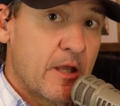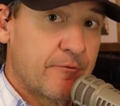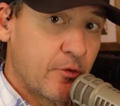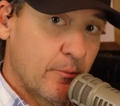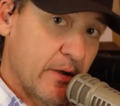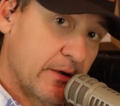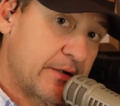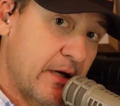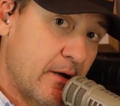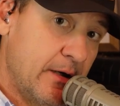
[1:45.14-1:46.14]
if you're
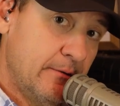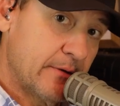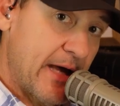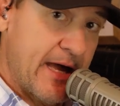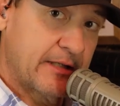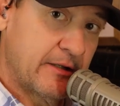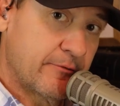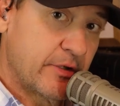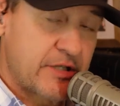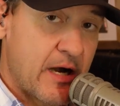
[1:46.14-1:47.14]
military,
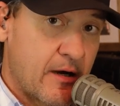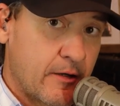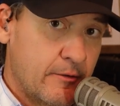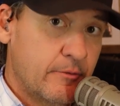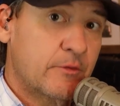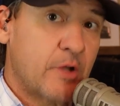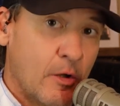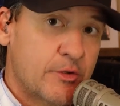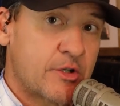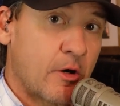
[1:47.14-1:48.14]
active, retired,
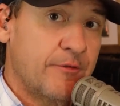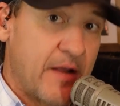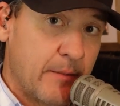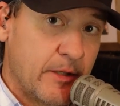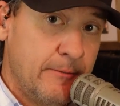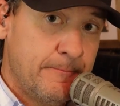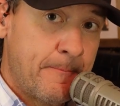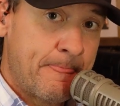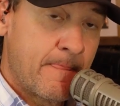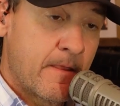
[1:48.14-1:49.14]
Gold Star family.
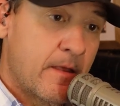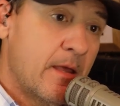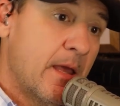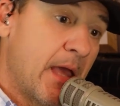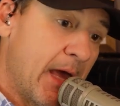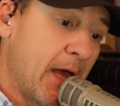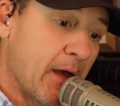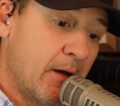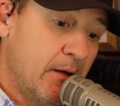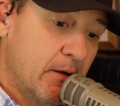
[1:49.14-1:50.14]

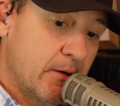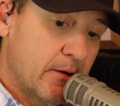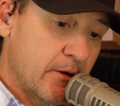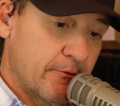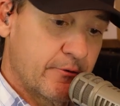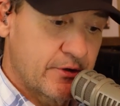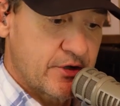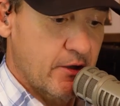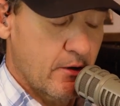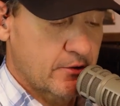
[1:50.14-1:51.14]
And the
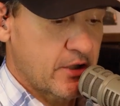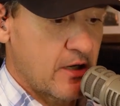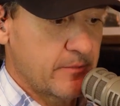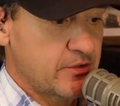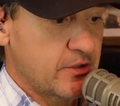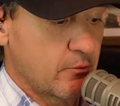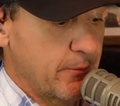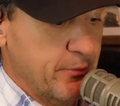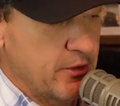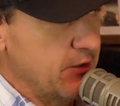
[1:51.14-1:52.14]
cherry on top this year,
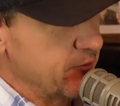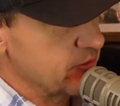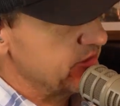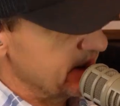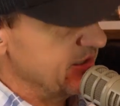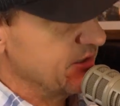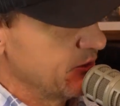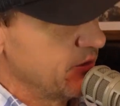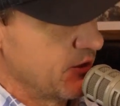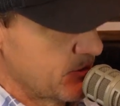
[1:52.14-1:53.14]
we put if you're
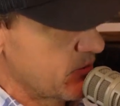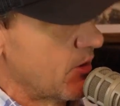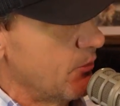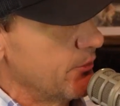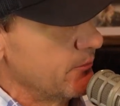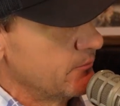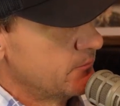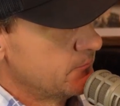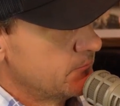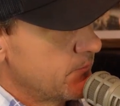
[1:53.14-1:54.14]
62 years or older.
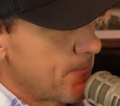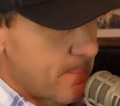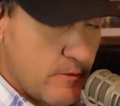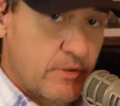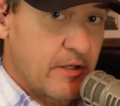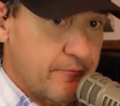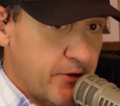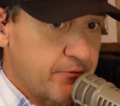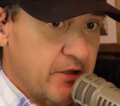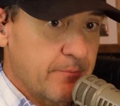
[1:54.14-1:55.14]
You get
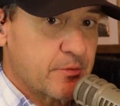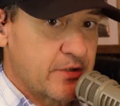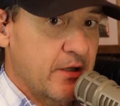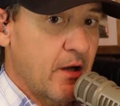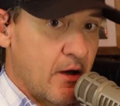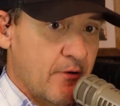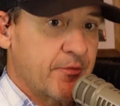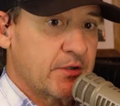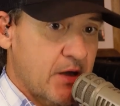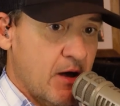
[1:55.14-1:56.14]
15%
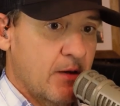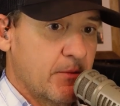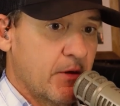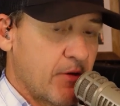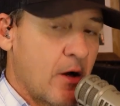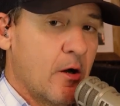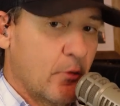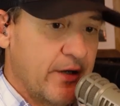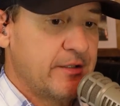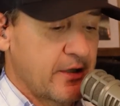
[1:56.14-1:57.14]
off the top of all
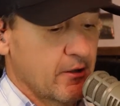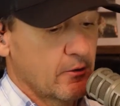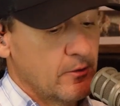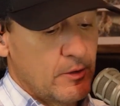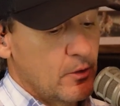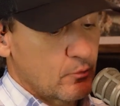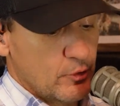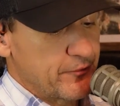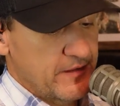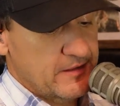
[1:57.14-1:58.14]
retail,
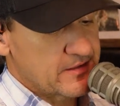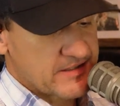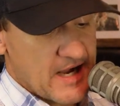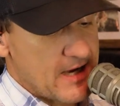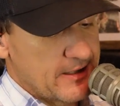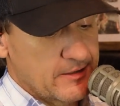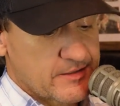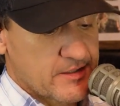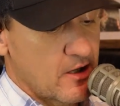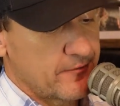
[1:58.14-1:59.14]
roofing, siding,
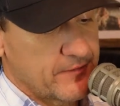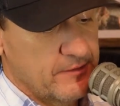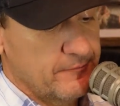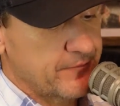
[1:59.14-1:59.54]
soffit,